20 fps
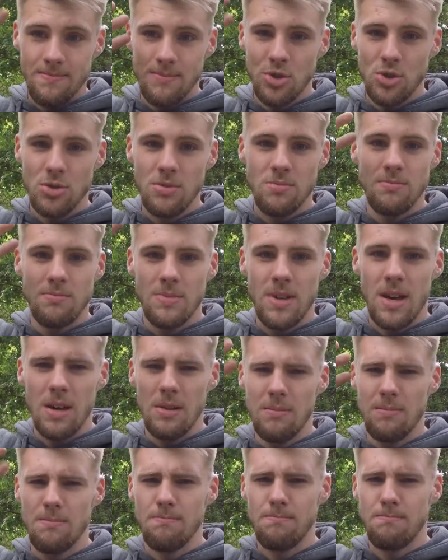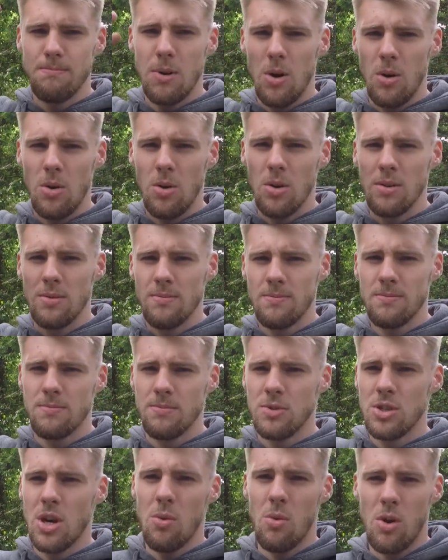just, yeah, bye.
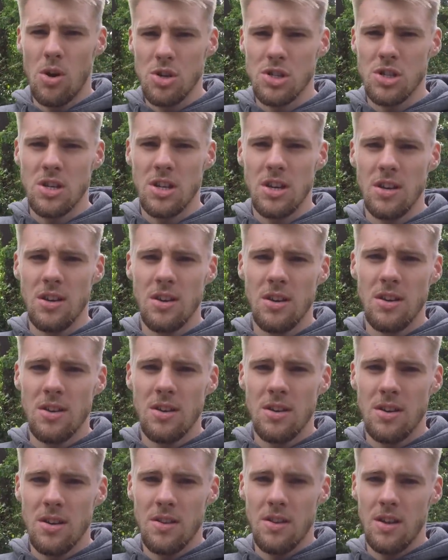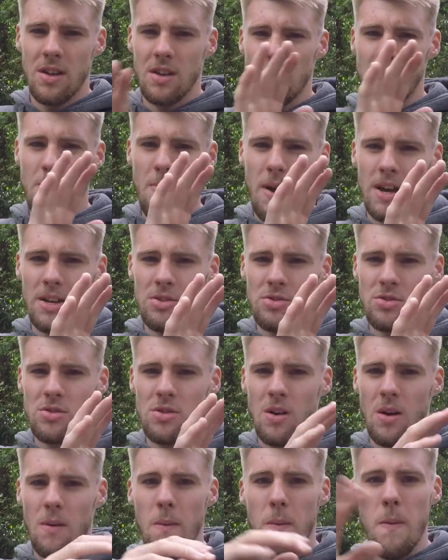Jet washing it, and then the paint's just
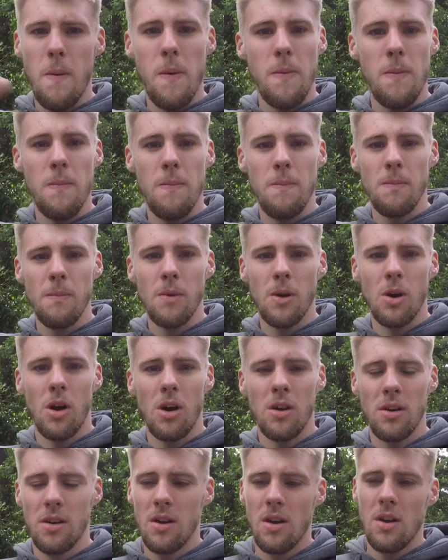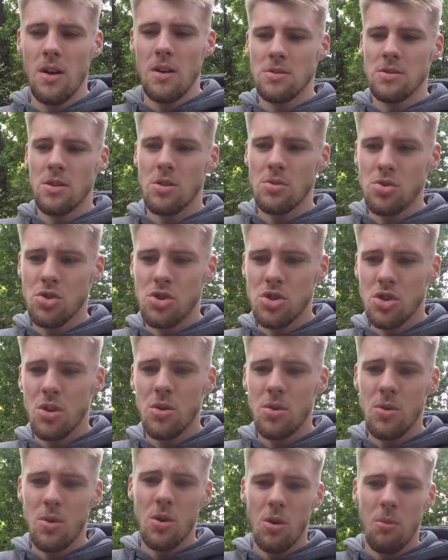gone. So I'll just show
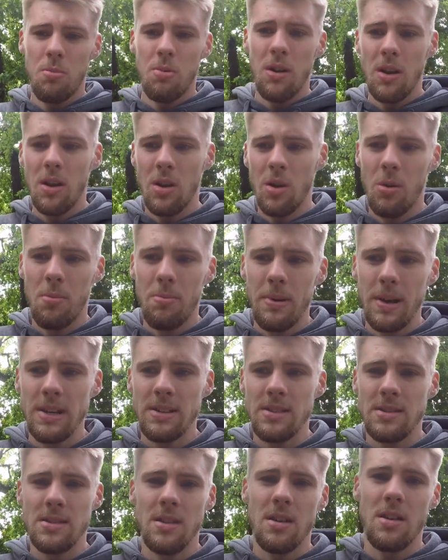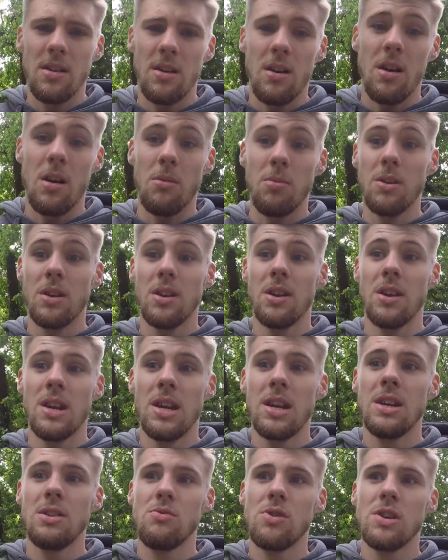you a couple of little bits that I'm going to
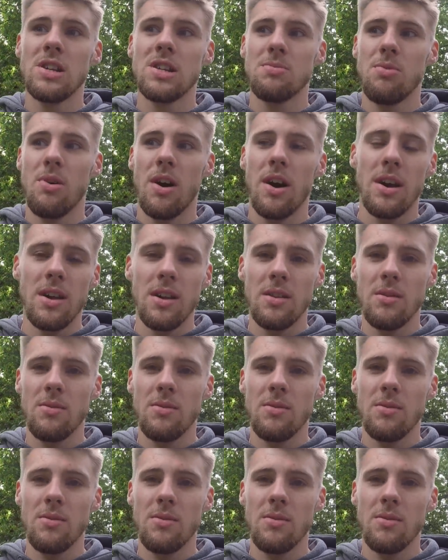need respraying,